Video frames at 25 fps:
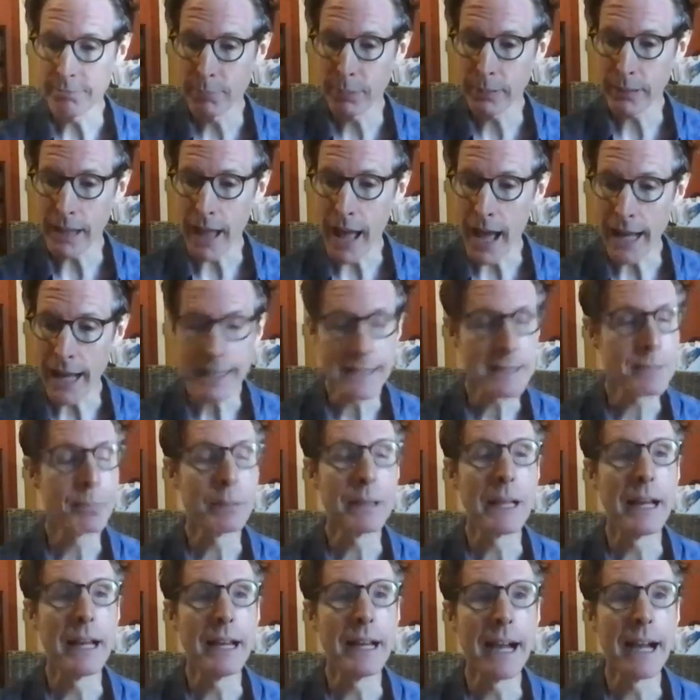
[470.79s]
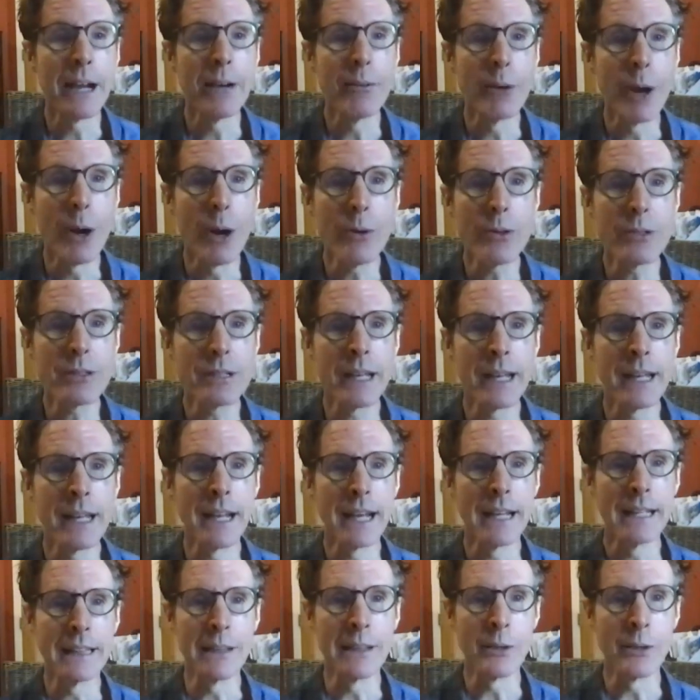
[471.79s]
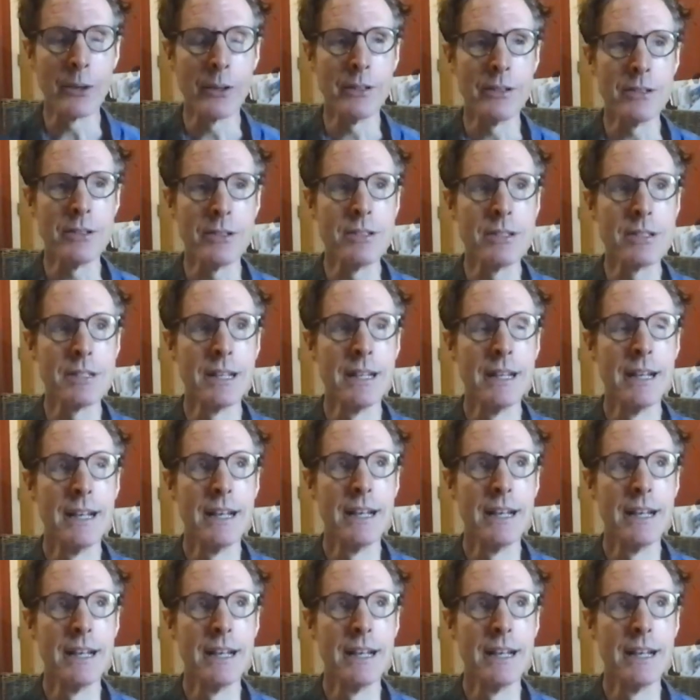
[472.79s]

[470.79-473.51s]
plot play I wrote, and I learned